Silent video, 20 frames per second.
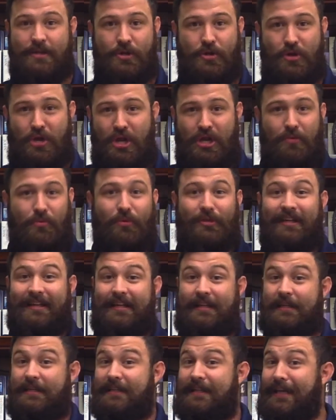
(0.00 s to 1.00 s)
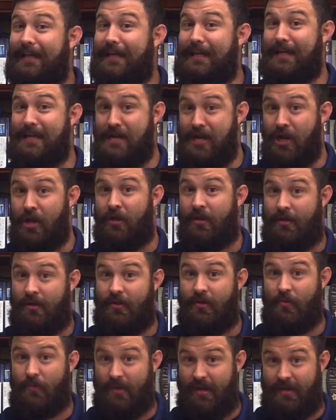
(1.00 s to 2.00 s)
You didn't really clean
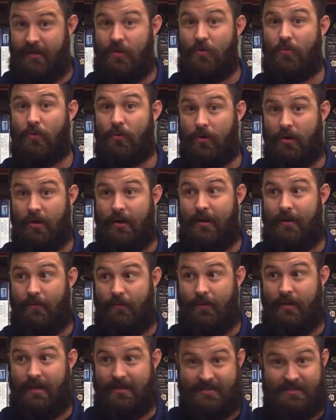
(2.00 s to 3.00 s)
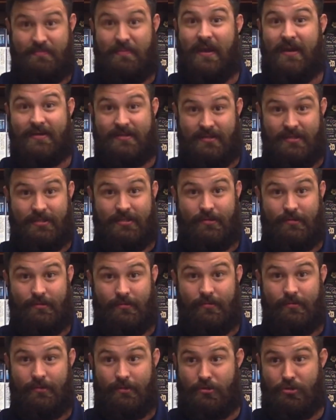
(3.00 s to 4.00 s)
the way you were expected to.
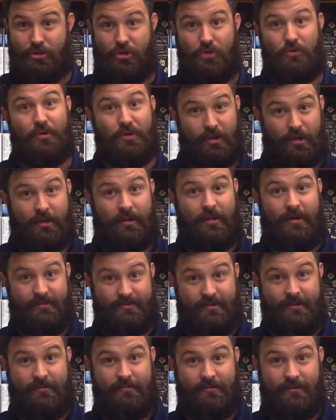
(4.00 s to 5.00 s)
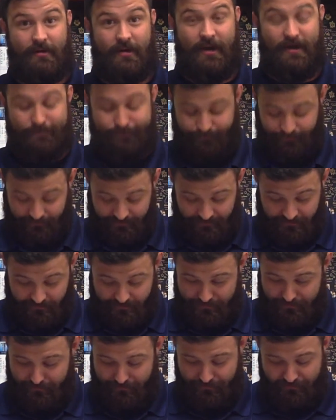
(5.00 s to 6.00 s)
You threw in the closet, all right?
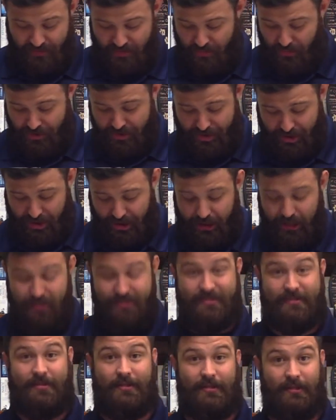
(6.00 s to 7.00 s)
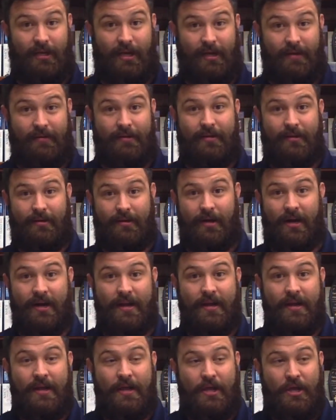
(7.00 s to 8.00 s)
What'd your closet look like? All right.
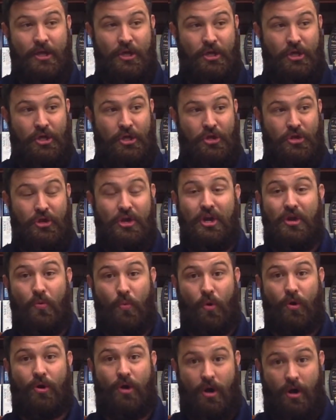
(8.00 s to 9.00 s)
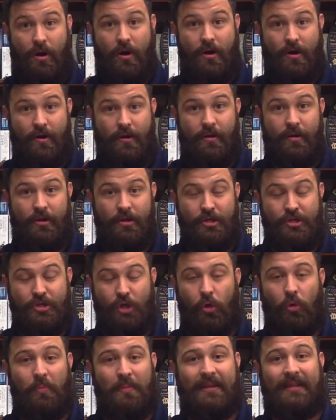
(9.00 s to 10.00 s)
You need to work hard.
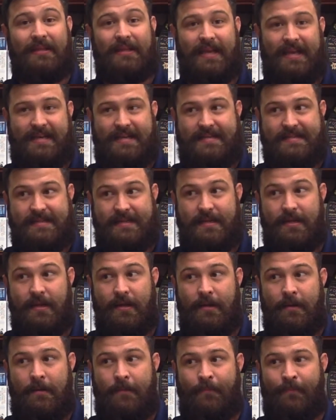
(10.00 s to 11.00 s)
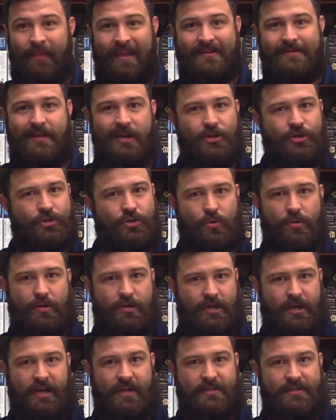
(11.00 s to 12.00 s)
Don't be lazy and take
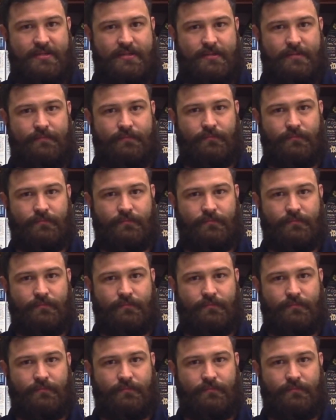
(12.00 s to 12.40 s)
shortcuts.